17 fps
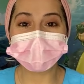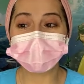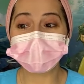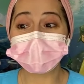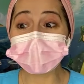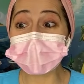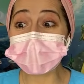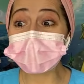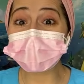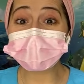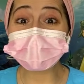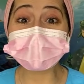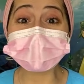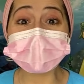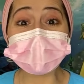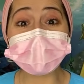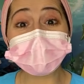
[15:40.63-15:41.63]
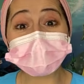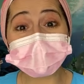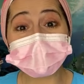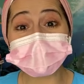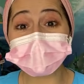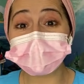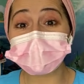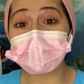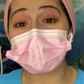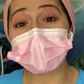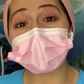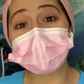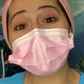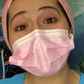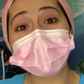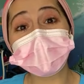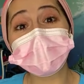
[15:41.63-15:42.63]
don't have the names
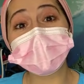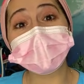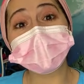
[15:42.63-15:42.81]
remembered